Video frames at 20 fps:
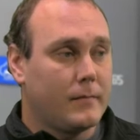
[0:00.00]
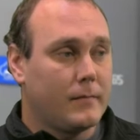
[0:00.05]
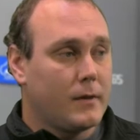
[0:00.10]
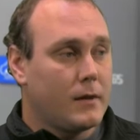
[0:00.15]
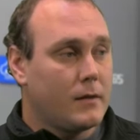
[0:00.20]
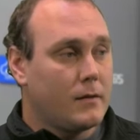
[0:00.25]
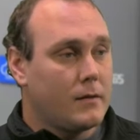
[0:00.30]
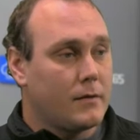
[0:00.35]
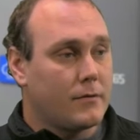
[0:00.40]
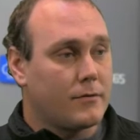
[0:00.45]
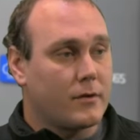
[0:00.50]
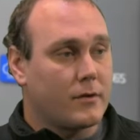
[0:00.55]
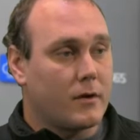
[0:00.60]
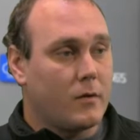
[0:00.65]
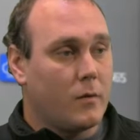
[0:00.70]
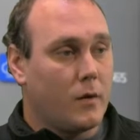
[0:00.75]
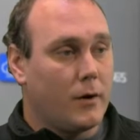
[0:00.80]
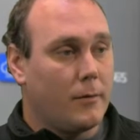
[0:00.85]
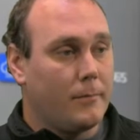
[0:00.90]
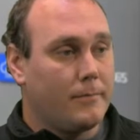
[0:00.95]
There's our
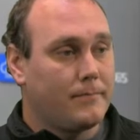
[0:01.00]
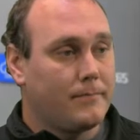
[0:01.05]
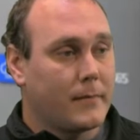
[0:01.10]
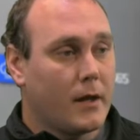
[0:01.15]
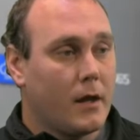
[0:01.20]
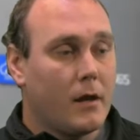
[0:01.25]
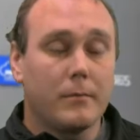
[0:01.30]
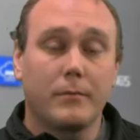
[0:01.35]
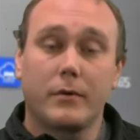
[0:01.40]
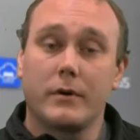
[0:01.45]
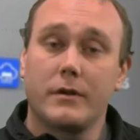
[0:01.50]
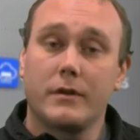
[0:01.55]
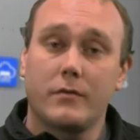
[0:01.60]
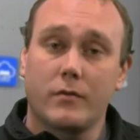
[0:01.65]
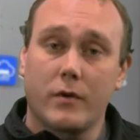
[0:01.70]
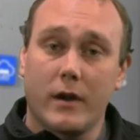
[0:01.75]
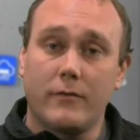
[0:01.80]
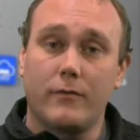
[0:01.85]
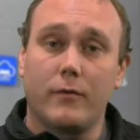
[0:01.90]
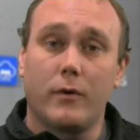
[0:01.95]
quote. Pretty
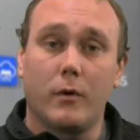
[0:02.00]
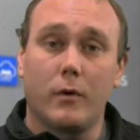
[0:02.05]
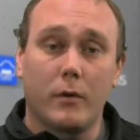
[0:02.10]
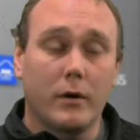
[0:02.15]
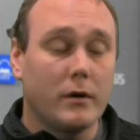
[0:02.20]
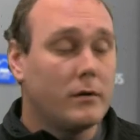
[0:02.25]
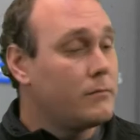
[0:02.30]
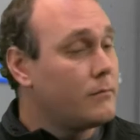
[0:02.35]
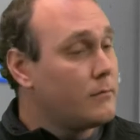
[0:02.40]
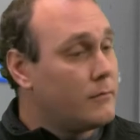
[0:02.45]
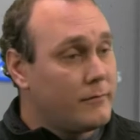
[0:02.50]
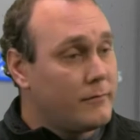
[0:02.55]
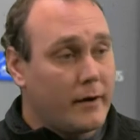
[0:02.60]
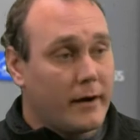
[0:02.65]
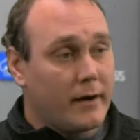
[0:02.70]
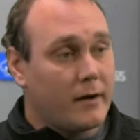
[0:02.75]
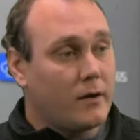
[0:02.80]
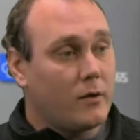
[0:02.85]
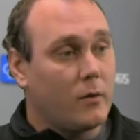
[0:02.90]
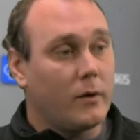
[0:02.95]
straightforward, very
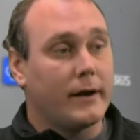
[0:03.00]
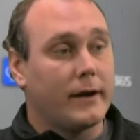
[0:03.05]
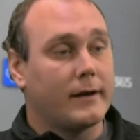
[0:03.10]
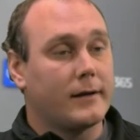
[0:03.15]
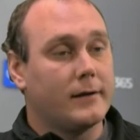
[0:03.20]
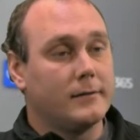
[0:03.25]
quick.